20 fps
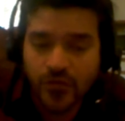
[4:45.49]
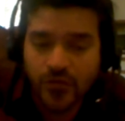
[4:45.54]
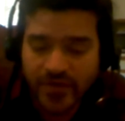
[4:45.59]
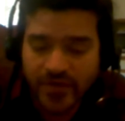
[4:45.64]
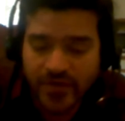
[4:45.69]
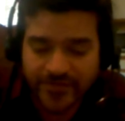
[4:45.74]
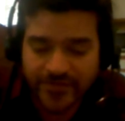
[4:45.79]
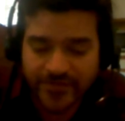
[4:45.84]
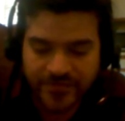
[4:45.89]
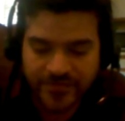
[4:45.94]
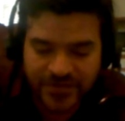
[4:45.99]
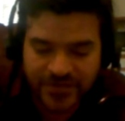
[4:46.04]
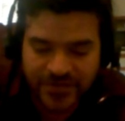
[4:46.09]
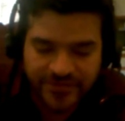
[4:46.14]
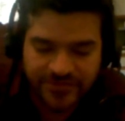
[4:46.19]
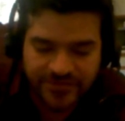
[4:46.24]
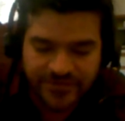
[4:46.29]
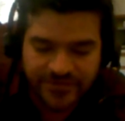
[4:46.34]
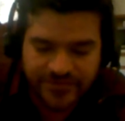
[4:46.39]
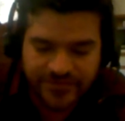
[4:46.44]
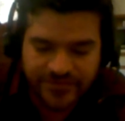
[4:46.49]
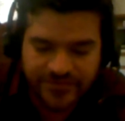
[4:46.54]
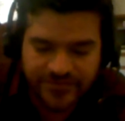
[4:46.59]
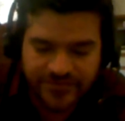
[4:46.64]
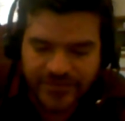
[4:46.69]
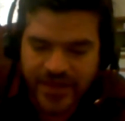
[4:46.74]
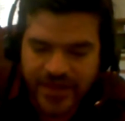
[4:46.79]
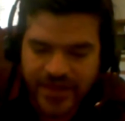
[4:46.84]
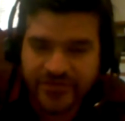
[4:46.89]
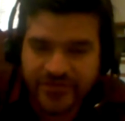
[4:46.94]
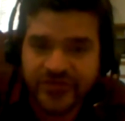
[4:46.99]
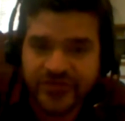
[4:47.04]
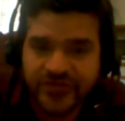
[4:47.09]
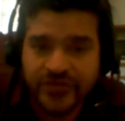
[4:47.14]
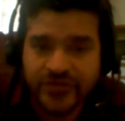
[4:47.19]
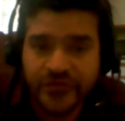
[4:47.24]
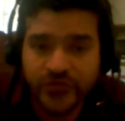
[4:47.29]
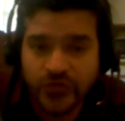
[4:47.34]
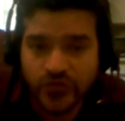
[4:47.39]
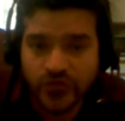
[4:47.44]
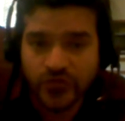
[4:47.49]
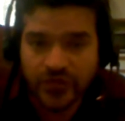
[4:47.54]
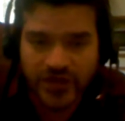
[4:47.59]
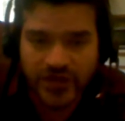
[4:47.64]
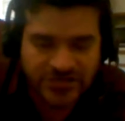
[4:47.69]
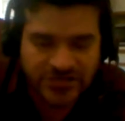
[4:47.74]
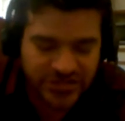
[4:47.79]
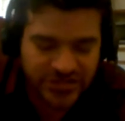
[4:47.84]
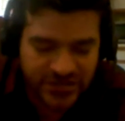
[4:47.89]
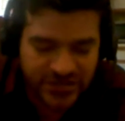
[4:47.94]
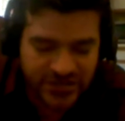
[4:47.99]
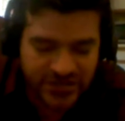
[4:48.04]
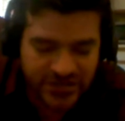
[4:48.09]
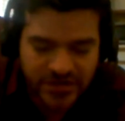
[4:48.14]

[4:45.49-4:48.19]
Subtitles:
want them to believe, hence pseudo logic.